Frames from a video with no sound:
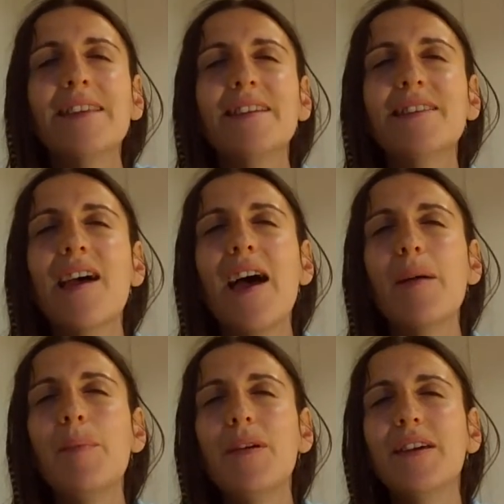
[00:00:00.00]
This
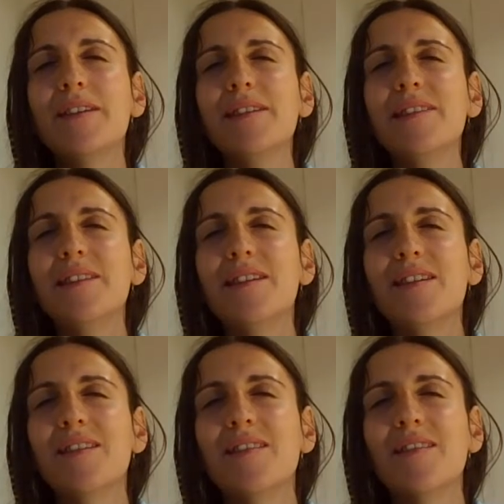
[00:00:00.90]
happens
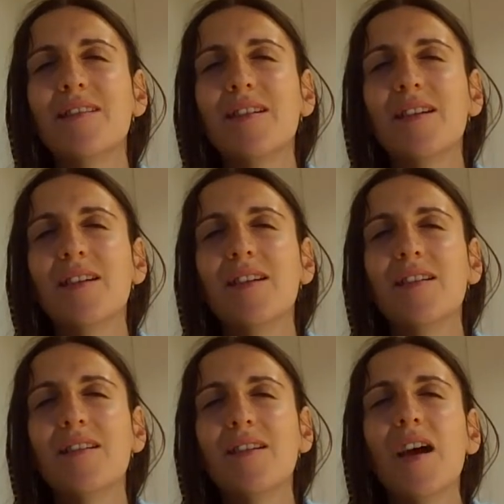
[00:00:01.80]

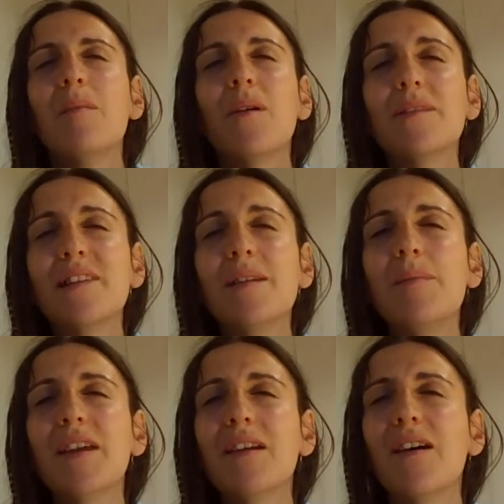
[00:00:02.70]
mostly
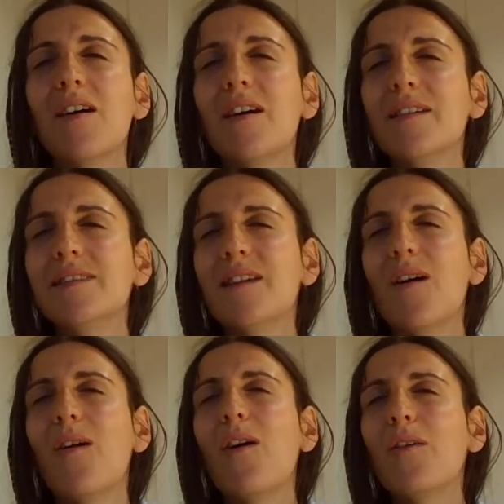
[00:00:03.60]
because
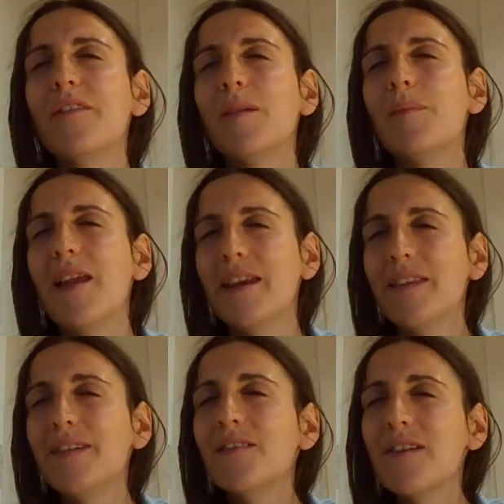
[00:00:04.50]
of the
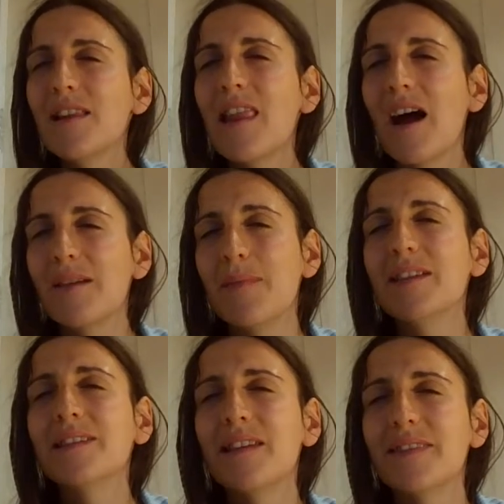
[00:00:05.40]
planetary
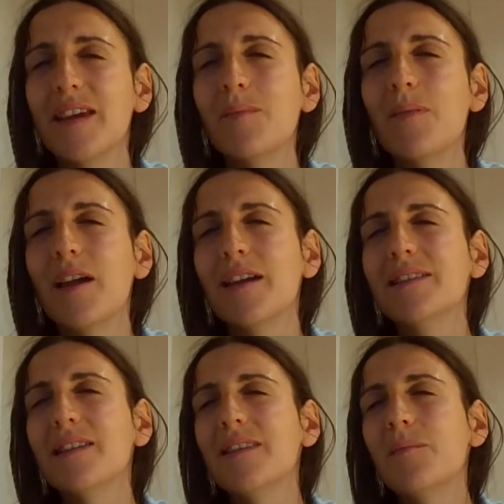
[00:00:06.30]
alignments that take
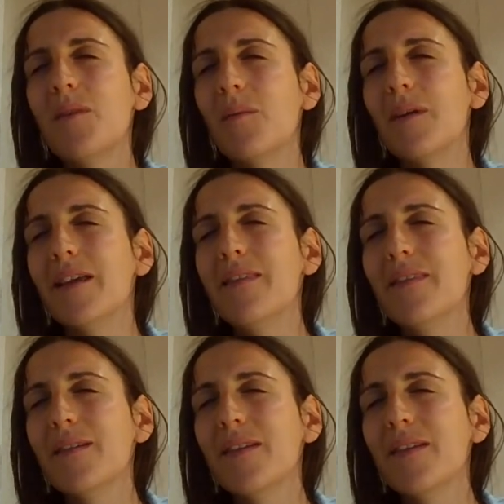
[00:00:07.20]
place at the moment,